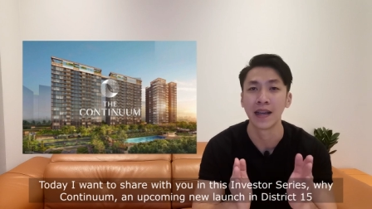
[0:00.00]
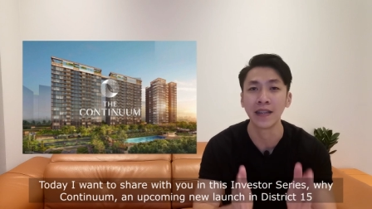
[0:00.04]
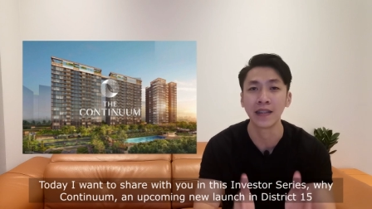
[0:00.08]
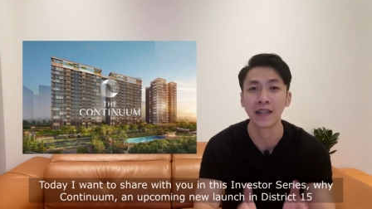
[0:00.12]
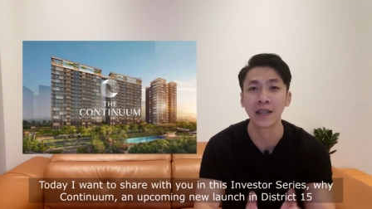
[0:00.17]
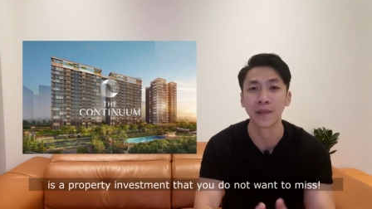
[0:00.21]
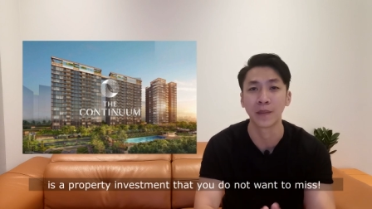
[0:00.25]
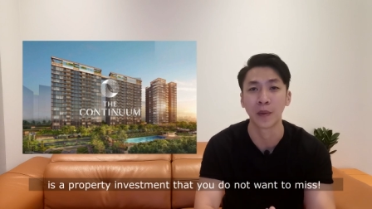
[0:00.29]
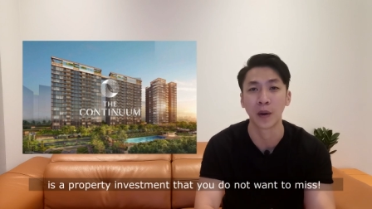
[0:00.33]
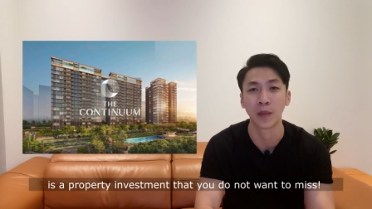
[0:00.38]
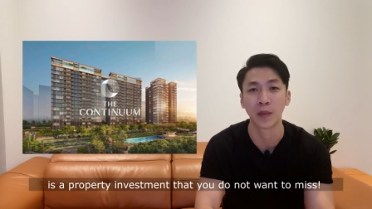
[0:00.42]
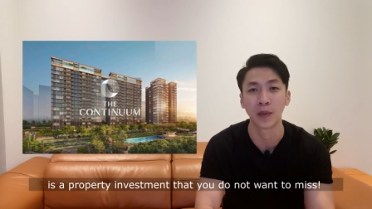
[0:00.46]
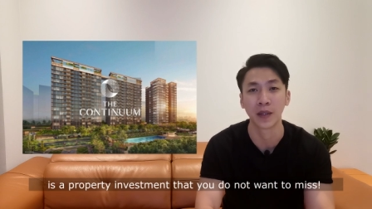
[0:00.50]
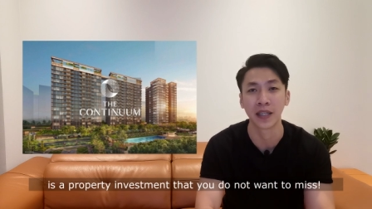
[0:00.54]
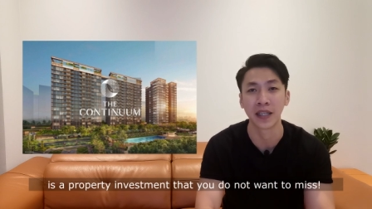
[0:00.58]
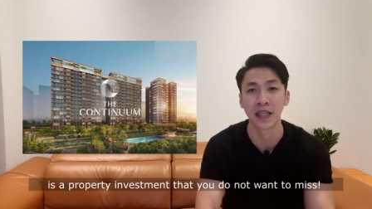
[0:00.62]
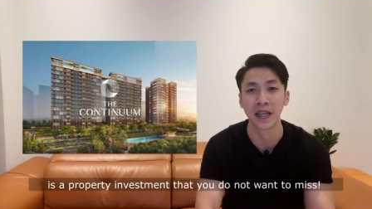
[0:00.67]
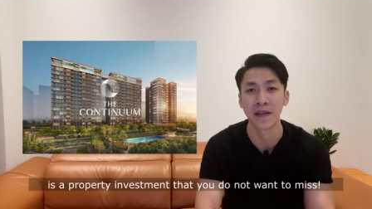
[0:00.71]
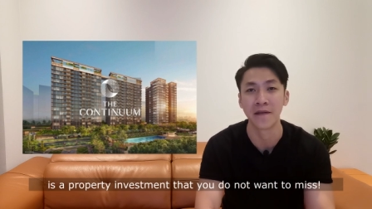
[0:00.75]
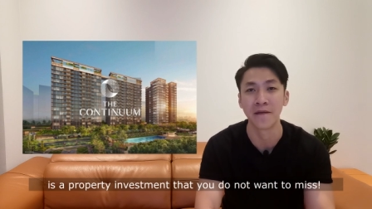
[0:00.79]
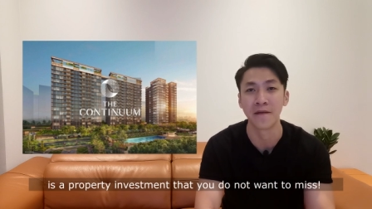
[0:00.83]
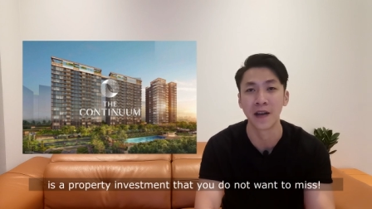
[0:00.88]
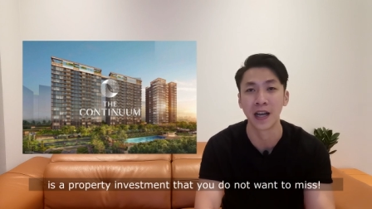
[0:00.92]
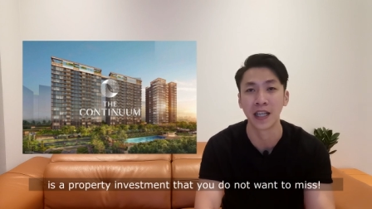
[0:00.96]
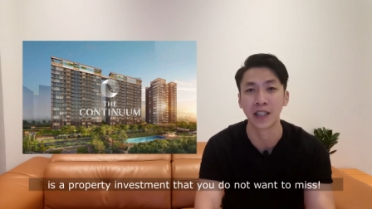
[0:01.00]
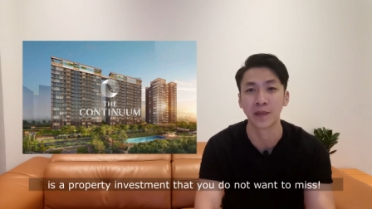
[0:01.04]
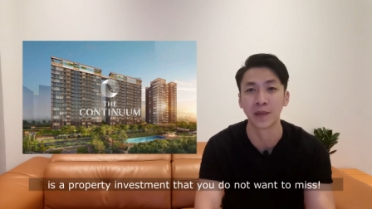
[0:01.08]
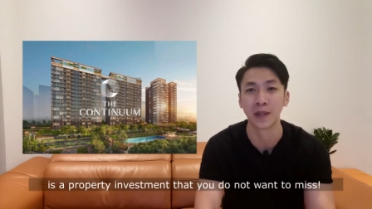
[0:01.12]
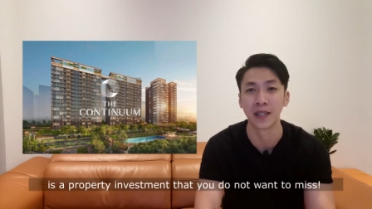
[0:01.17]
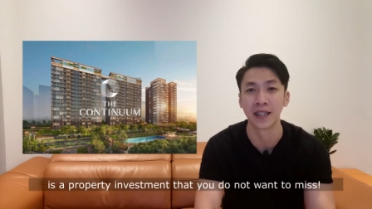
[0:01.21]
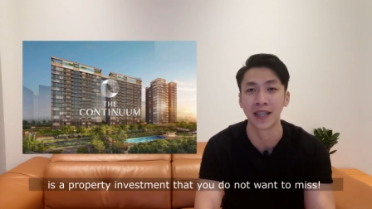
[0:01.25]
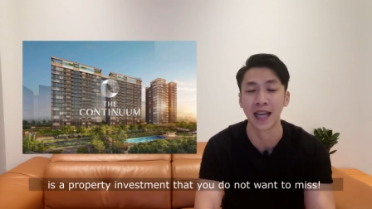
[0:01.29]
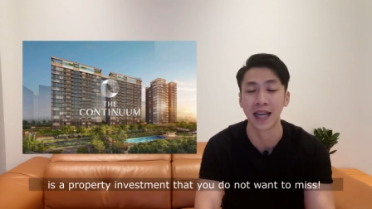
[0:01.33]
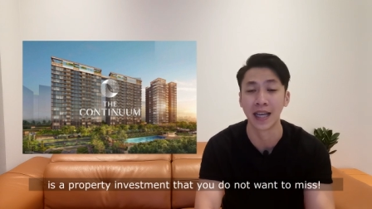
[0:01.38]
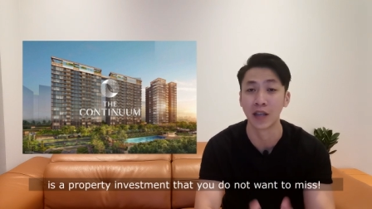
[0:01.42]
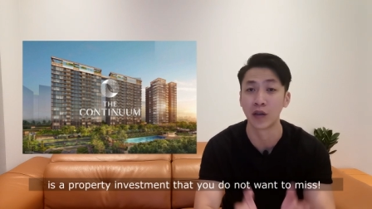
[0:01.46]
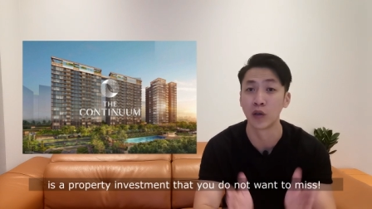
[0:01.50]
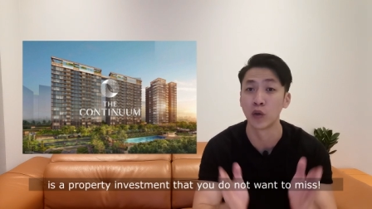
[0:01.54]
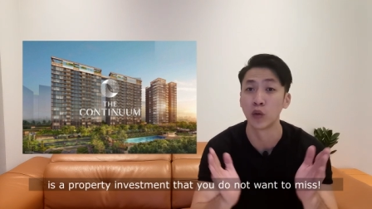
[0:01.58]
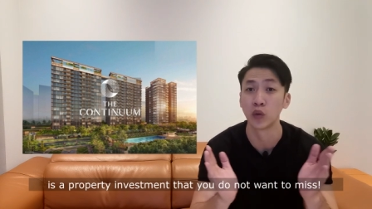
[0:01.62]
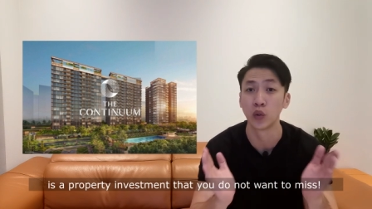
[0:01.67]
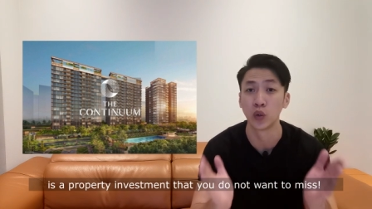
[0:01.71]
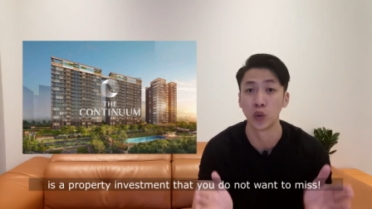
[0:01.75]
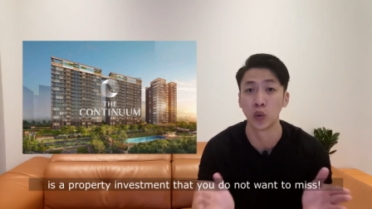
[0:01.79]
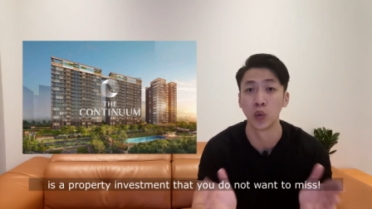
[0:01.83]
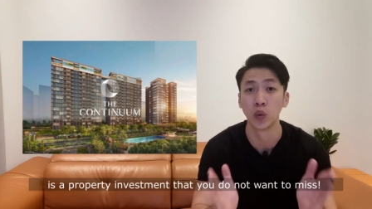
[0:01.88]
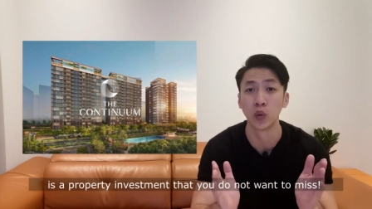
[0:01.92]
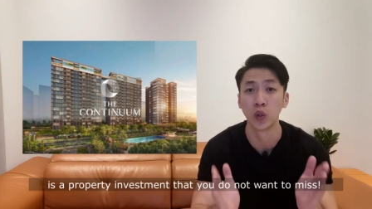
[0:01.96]
is a property investment that
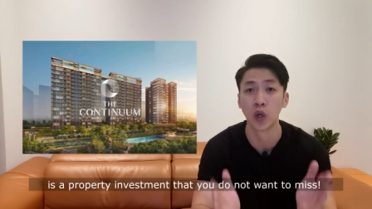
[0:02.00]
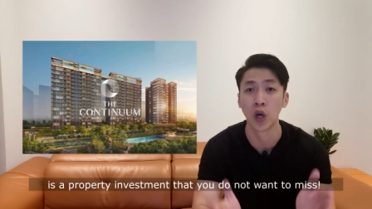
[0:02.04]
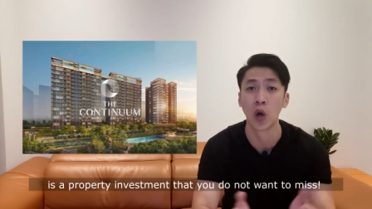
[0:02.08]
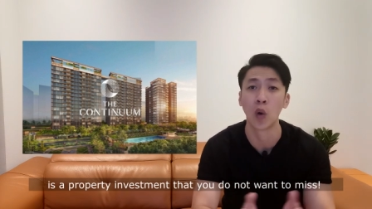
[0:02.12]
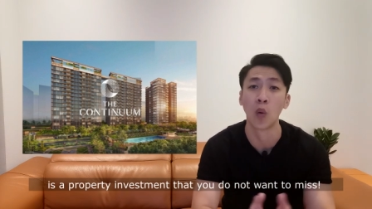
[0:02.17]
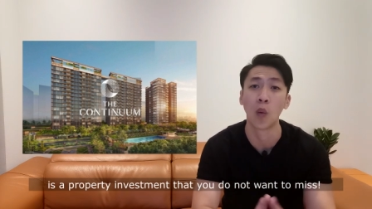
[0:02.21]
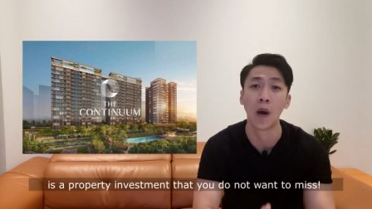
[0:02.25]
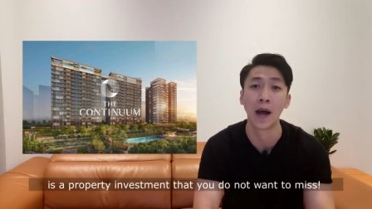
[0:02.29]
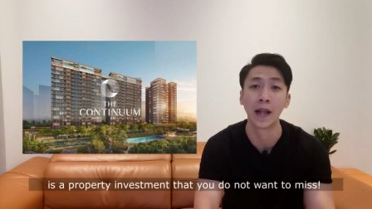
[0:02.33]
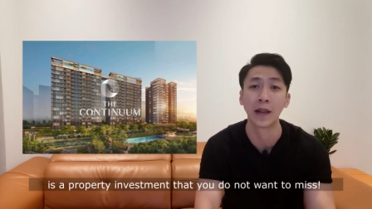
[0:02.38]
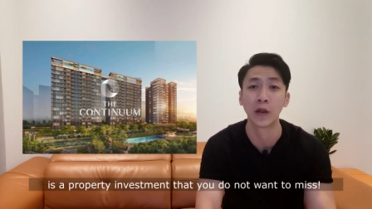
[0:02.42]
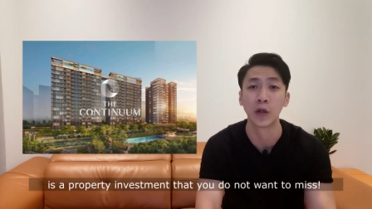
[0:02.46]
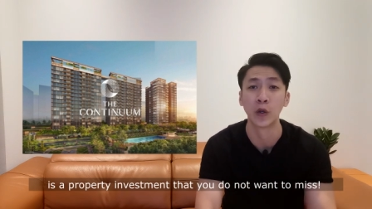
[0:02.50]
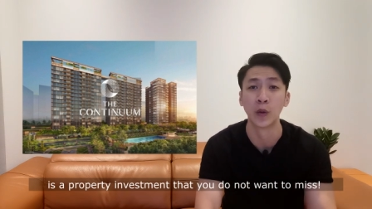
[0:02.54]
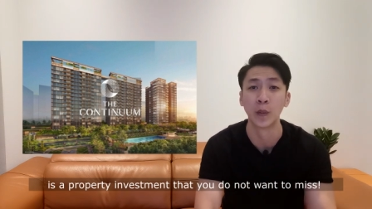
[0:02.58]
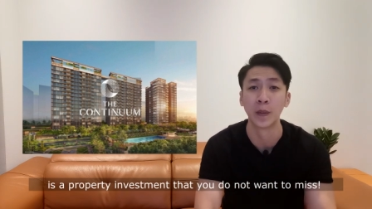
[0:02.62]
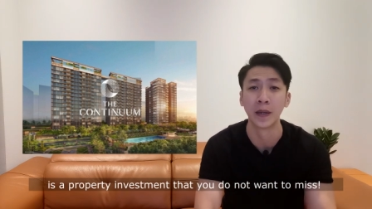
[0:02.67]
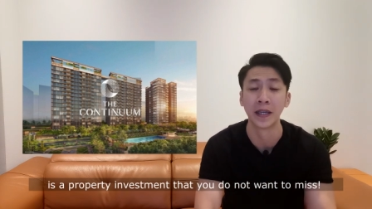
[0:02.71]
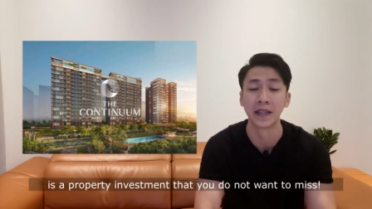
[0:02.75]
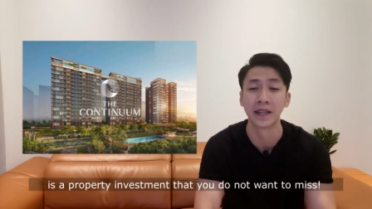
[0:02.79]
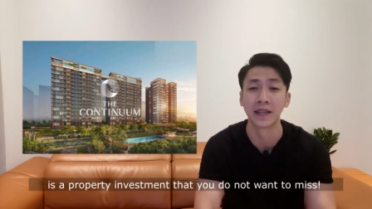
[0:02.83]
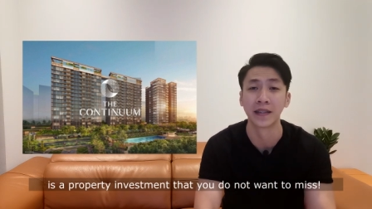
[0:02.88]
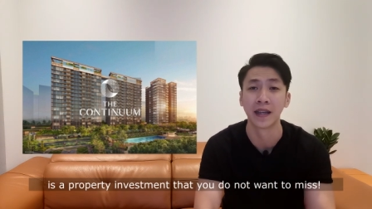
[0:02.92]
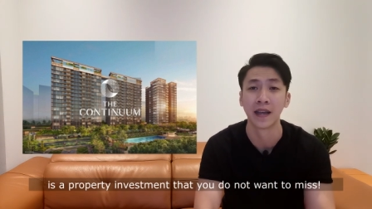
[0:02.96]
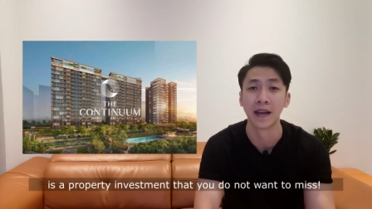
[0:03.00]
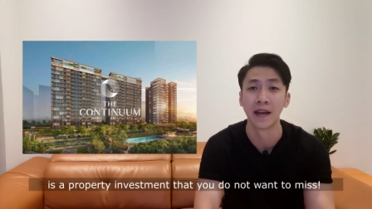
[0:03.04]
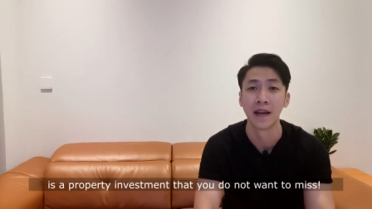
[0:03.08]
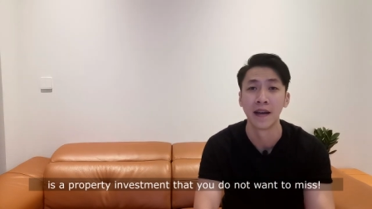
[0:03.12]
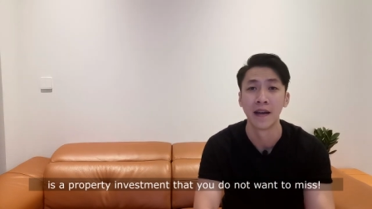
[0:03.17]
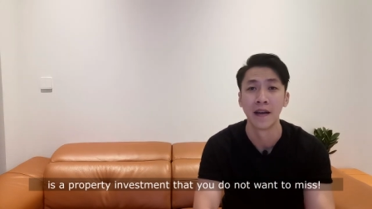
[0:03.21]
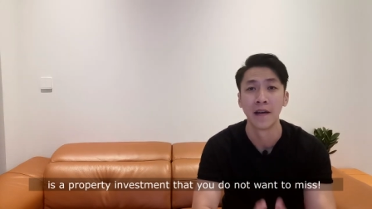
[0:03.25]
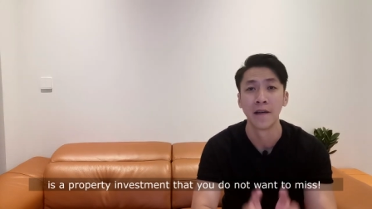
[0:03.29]
you do not want to miss.